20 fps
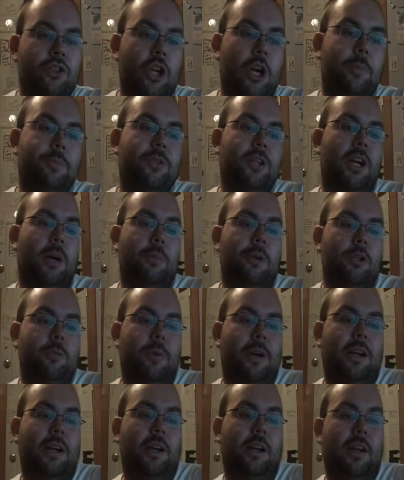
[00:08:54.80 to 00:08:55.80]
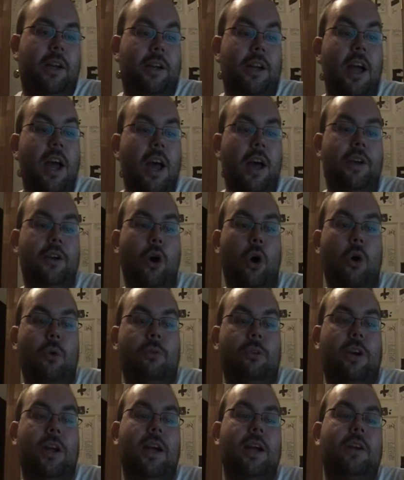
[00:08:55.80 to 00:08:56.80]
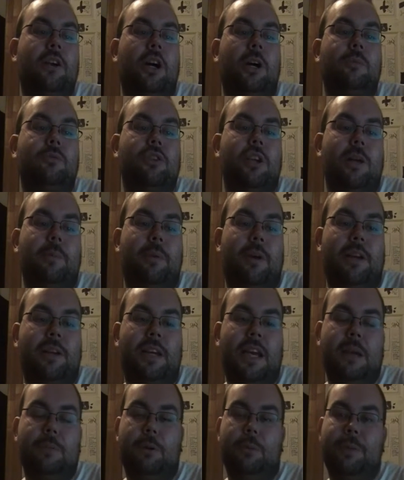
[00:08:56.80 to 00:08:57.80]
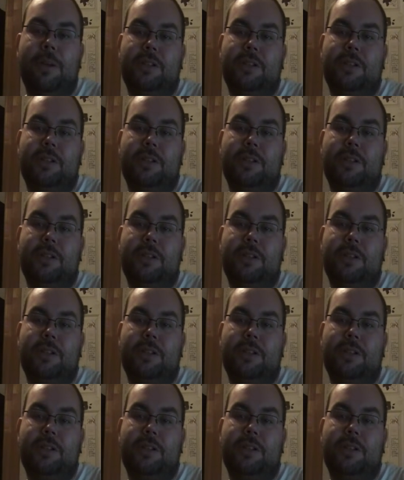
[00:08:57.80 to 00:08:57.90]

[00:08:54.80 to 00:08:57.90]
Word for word: Chops and elbows by Gargano. An overhead arm drag by Gable.